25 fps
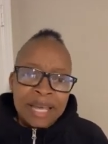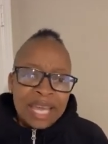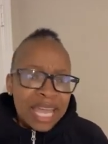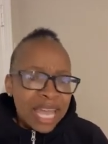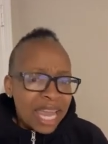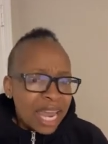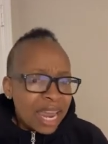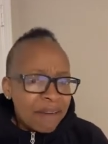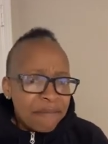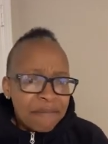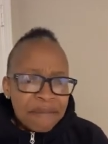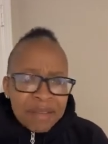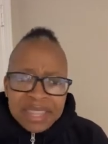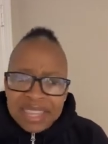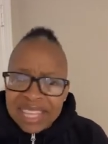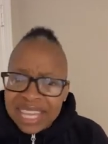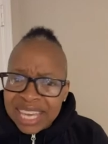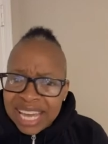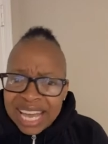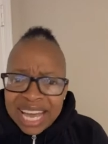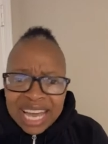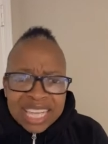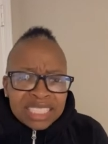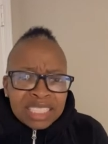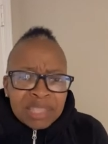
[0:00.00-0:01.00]

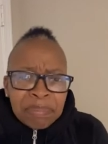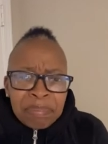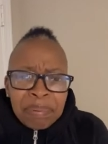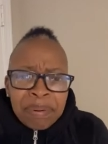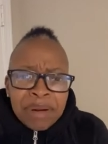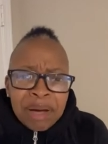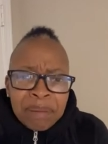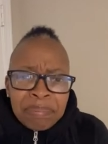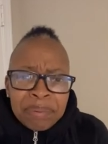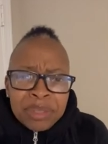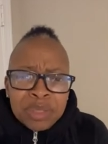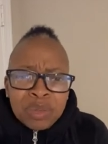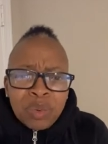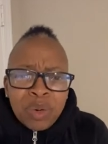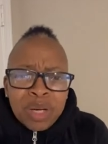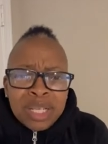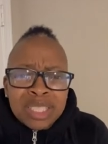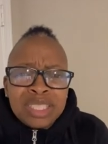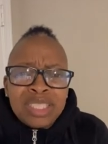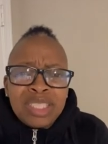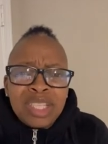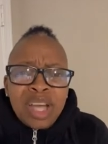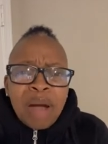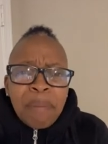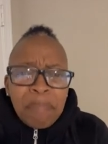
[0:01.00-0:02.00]
Everything has a purpose.
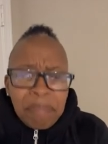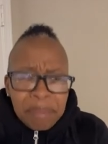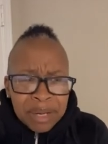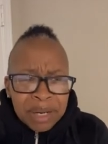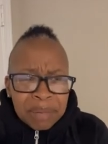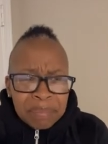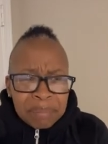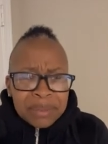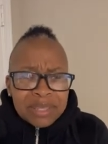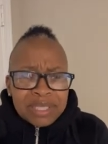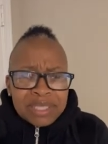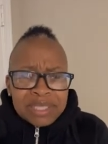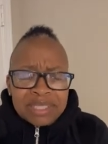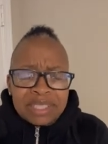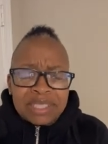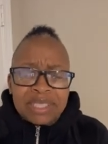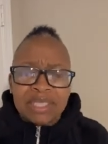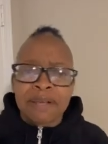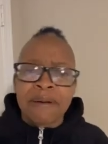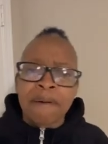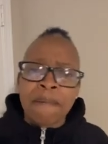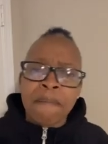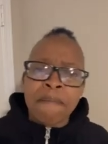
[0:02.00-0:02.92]
What's your purpose?